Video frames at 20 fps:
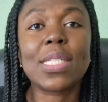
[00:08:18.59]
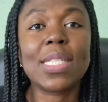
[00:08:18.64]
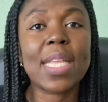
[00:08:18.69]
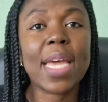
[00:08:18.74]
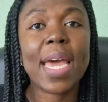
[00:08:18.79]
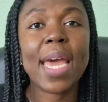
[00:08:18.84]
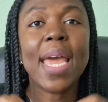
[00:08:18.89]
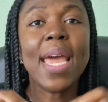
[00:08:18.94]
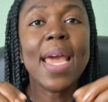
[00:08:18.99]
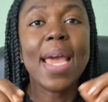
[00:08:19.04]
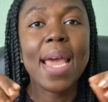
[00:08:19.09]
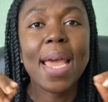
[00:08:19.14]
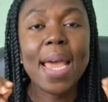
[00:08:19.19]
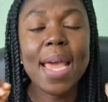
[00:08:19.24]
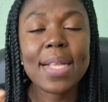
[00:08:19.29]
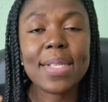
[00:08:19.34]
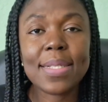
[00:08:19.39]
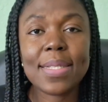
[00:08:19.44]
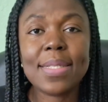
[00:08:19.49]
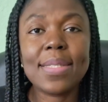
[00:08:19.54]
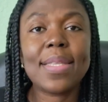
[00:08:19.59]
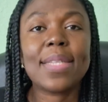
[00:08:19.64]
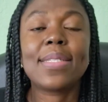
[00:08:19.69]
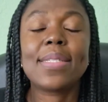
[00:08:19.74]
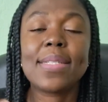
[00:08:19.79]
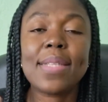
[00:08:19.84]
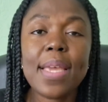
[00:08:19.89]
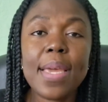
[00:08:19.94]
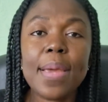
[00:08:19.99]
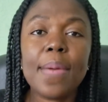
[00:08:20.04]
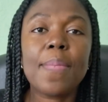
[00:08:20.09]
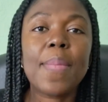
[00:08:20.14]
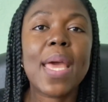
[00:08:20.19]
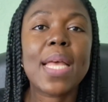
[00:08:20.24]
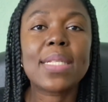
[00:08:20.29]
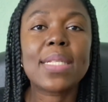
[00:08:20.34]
that it's the SIEM,